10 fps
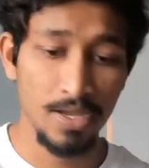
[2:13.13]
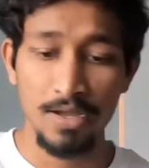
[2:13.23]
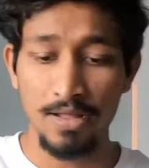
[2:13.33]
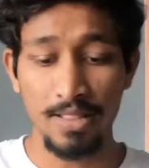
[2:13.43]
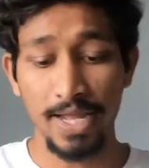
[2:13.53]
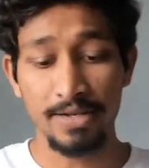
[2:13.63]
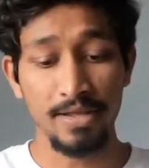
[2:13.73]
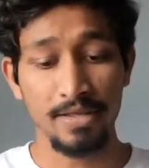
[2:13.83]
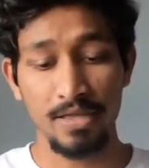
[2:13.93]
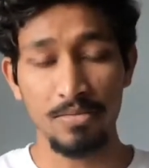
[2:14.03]

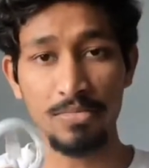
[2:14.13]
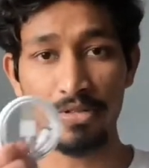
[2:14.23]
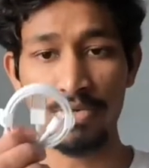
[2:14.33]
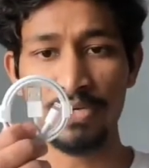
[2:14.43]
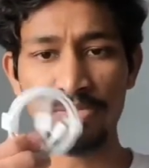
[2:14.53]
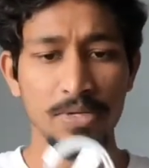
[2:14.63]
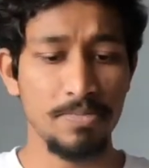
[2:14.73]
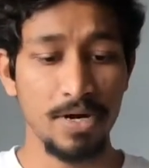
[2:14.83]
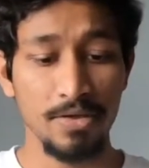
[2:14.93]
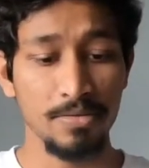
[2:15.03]
lightning cable USB
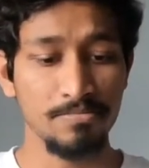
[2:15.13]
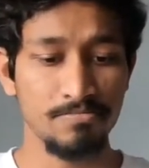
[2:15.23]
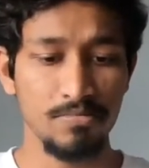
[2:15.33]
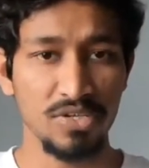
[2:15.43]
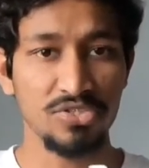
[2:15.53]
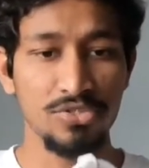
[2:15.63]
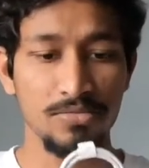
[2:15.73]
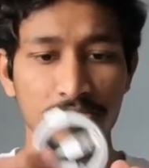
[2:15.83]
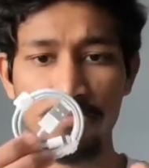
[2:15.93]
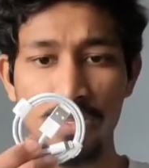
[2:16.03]
pretty much
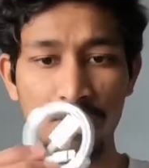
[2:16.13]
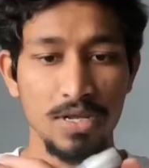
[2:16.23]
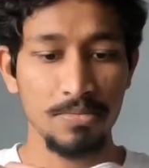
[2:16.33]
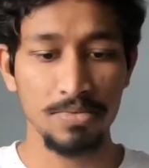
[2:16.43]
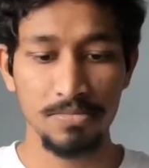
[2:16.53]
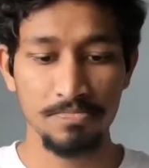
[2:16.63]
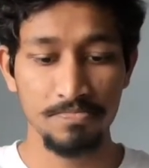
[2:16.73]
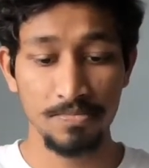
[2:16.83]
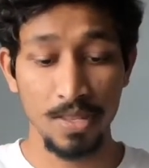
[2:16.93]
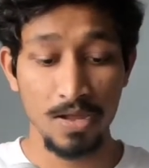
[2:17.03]
built up.
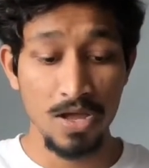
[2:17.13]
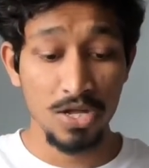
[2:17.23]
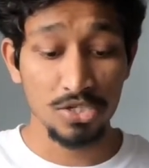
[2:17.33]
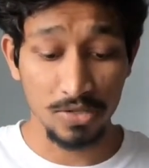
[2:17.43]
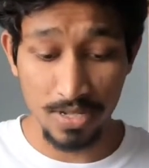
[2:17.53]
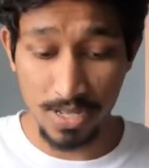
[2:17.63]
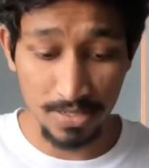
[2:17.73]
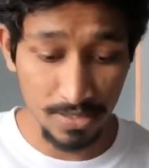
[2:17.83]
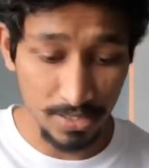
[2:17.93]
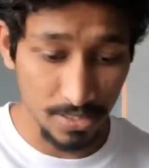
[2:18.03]
So yeah,
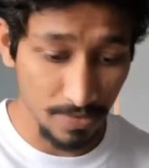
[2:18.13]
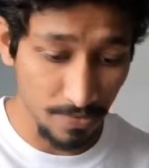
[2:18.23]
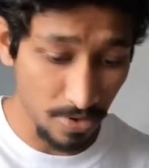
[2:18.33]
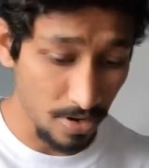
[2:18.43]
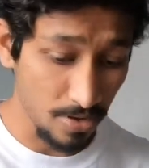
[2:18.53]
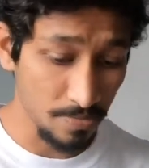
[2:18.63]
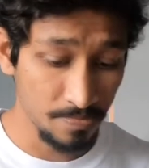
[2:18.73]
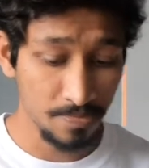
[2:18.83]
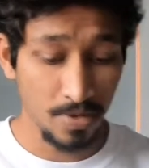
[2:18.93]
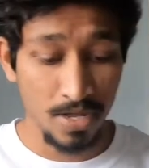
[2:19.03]
that's it for now,
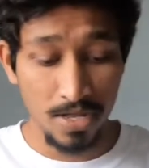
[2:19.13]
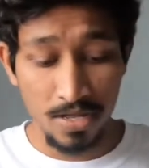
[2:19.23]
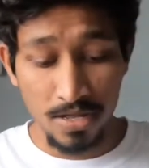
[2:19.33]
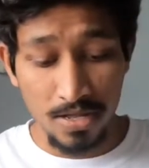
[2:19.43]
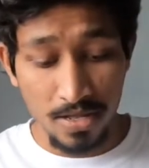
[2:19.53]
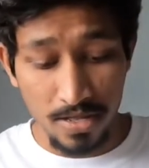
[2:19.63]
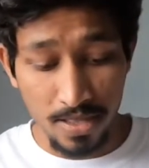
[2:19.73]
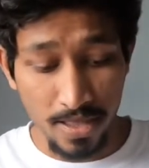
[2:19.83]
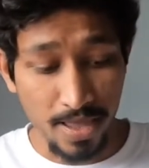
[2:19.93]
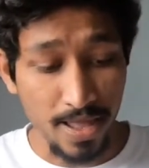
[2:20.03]

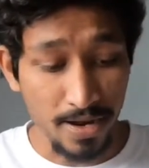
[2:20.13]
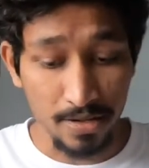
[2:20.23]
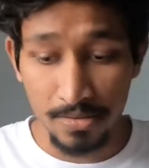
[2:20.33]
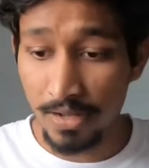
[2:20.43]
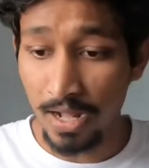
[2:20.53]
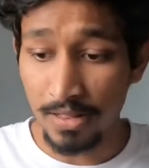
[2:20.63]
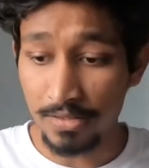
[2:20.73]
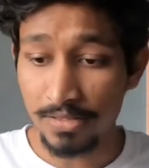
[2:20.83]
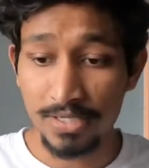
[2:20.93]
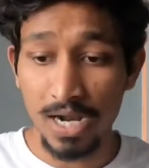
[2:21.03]
and I'll
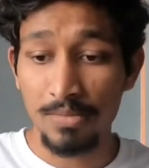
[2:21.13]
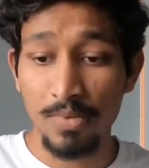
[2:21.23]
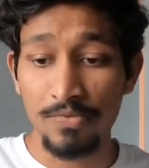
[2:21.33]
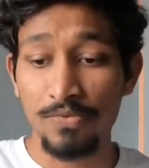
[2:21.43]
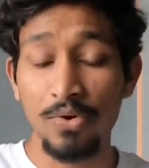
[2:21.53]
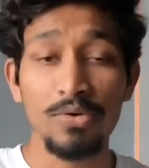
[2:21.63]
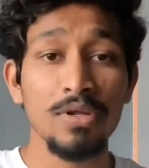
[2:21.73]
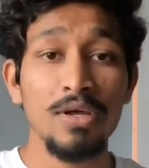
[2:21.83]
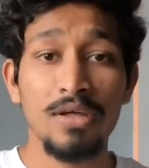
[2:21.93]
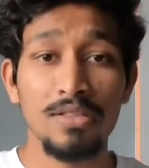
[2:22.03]
start up my phone.
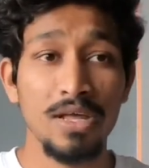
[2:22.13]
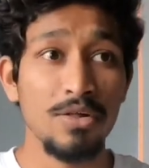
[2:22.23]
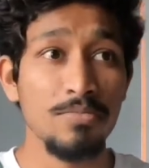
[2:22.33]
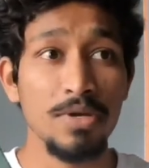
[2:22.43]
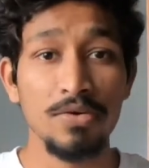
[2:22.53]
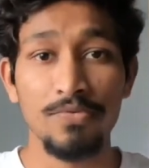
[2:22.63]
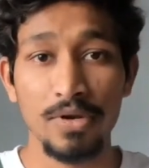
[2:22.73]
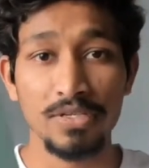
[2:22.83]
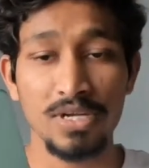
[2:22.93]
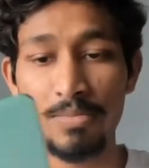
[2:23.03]
There will be a
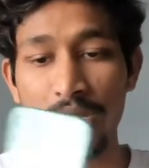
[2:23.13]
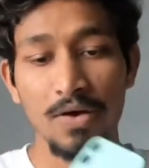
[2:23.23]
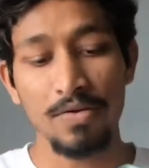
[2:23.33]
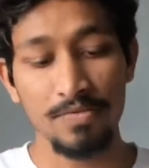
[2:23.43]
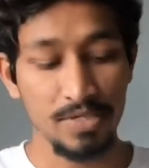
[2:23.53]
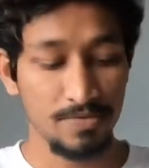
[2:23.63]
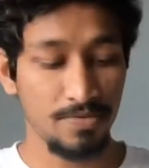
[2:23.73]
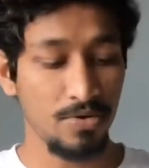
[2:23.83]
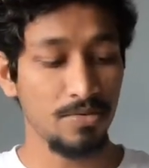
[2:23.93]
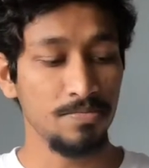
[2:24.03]
footage coming out of this
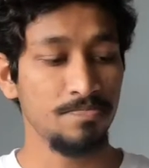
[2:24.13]
phone